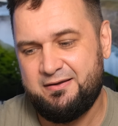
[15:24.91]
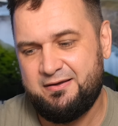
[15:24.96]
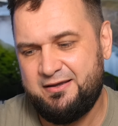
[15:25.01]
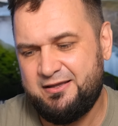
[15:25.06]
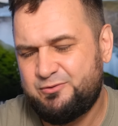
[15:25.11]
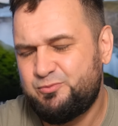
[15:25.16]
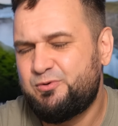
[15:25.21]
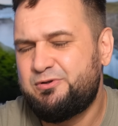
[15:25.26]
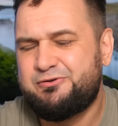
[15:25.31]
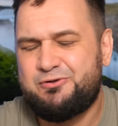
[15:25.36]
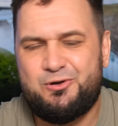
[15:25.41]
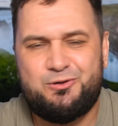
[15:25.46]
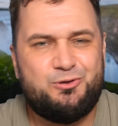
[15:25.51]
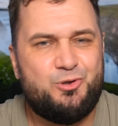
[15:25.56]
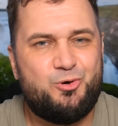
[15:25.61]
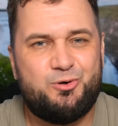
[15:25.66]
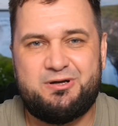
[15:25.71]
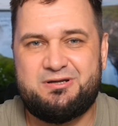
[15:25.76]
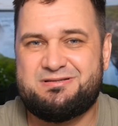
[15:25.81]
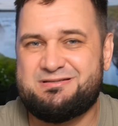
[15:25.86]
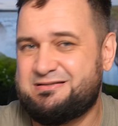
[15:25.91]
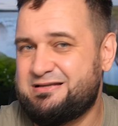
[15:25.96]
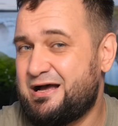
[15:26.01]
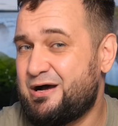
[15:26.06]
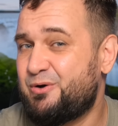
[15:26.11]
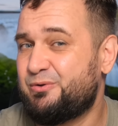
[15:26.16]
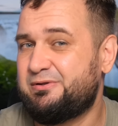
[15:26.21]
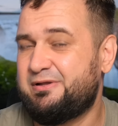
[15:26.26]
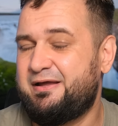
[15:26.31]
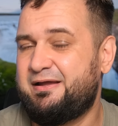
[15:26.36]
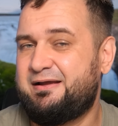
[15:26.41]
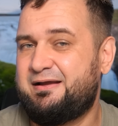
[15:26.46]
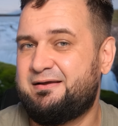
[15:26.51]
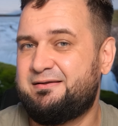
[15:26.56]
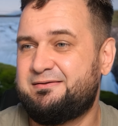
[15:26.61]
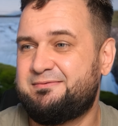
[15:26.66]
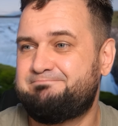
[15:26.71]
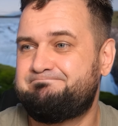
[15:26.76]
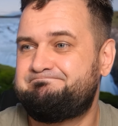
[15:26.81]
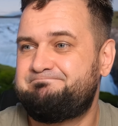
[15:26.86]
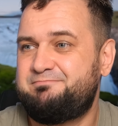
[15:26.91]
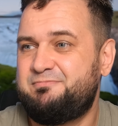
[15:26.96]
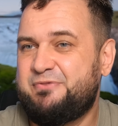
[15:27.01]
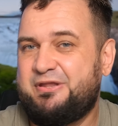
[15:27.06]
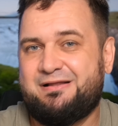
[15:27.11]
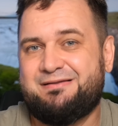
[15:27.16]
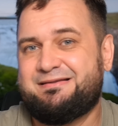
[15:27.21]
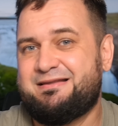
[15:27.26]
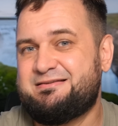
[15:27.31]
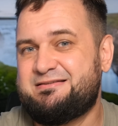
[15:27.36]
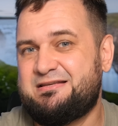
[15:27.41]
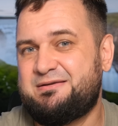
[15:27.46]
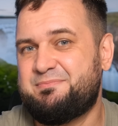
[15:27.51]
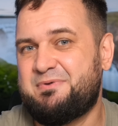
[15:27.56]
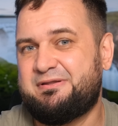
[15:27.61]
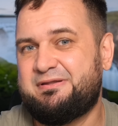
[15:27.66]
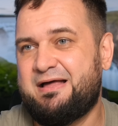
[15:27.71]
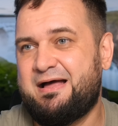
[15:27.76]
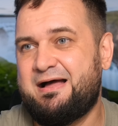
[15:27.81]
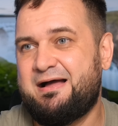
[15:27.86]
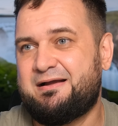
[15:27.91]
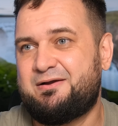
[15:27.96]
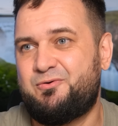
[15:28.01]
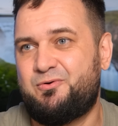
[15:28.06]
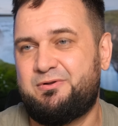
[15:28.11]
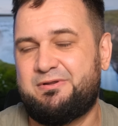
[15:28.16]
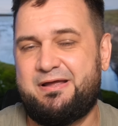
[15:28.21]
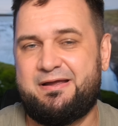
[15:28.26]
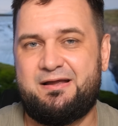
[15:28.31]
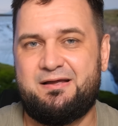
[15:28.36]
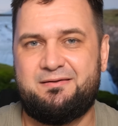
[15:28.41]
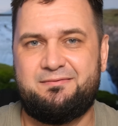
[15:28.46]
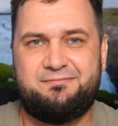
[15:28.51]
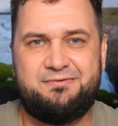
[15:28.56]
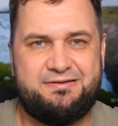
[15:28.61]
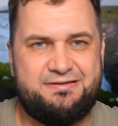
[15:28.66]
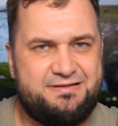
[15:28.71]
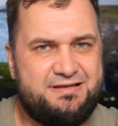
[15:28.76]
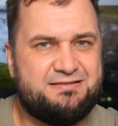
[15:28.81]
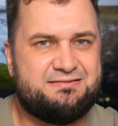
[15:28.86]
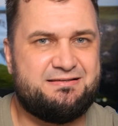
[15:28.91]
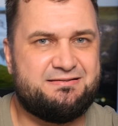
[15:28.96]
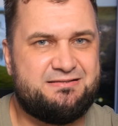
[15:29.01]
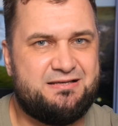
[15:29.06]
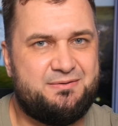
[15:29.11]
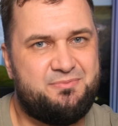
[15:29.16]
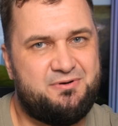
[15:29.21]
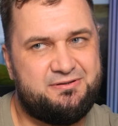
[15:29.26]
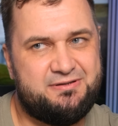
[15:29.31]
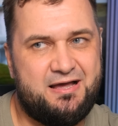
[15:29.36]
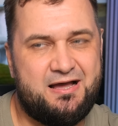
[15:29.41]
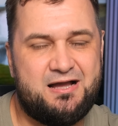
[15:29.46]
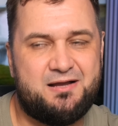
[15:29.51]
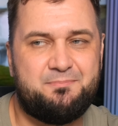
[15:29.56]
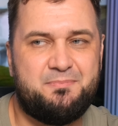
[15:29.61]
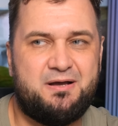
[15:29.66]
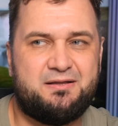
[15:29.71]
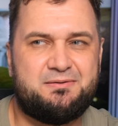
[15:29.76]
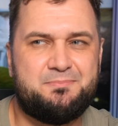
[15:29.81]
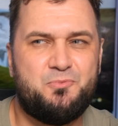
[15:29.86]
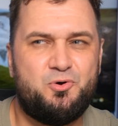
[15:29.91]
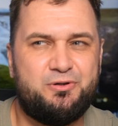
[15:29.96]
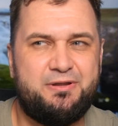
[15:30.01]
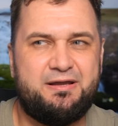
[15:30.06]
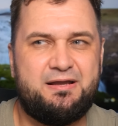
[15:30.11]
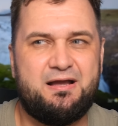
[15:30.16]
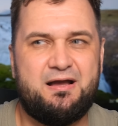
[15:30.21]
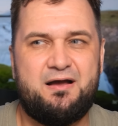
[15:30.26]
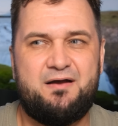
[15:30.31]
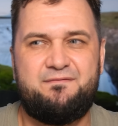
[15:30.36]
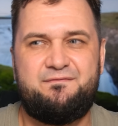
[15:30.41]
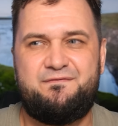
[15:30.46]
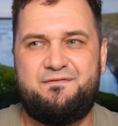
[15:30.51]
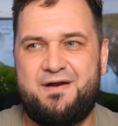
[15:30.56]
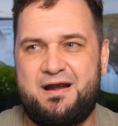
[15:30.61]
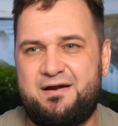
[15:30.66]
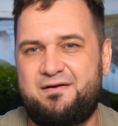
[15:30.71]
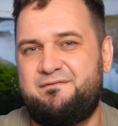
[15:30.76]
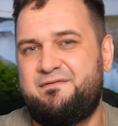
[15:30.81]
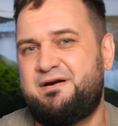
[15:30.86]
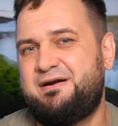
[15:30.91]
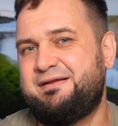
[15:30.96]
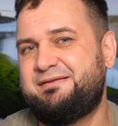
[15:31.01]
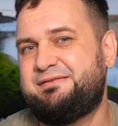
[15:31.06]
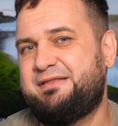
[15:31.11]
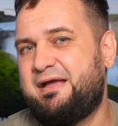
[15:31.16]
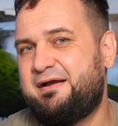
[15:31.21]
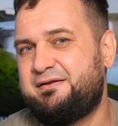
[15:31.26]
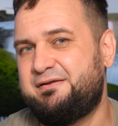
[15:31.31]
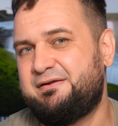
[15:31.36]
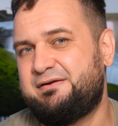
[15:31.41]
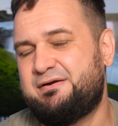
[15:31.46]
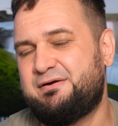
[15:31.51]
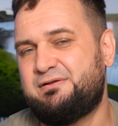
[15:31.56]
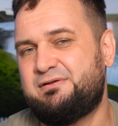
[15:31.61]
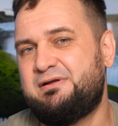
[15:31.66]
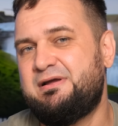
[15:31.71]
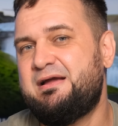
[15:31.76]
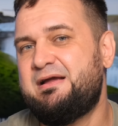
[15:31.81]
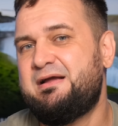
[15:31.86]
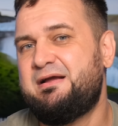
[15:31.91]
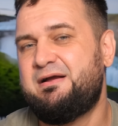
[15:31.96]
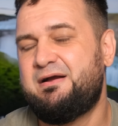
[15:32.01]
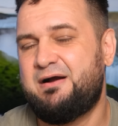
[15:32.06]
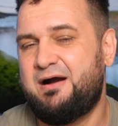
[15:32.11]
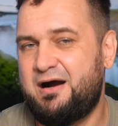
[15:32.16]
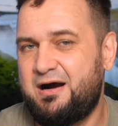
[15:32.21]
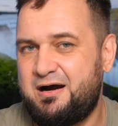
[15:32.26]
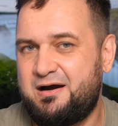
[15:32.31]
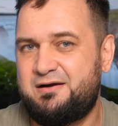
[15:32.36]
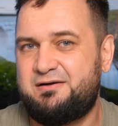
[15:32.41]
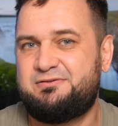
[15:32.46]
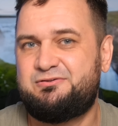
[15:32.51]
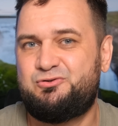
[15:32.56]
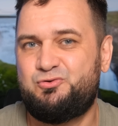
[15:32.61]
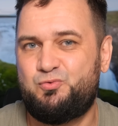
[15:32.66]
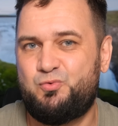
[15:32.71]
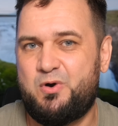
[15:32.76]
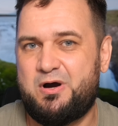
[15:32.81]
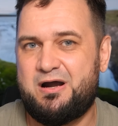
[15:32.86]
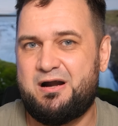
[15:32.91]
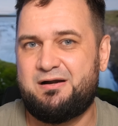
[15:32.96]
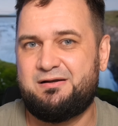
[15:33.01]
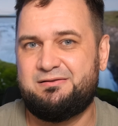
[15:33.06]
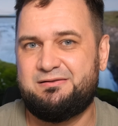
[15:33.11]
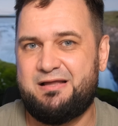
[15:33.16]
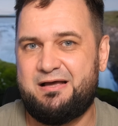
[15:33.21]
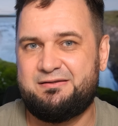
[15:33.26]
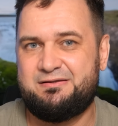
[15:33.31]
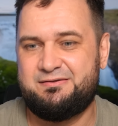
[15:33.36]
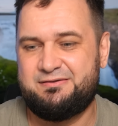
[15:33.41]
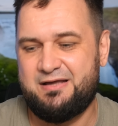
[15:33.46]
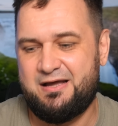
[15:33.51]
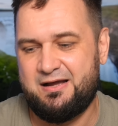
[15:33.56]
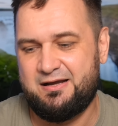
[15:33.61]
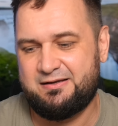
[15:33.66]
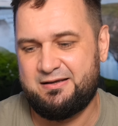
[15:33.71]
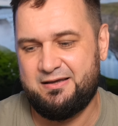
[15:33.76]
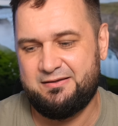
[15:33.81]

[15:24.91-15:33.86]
it will no longer sound like a Delta Sigma DAC or like an ESS Sabre DAC, but more like a very technical R2R ladder DAC.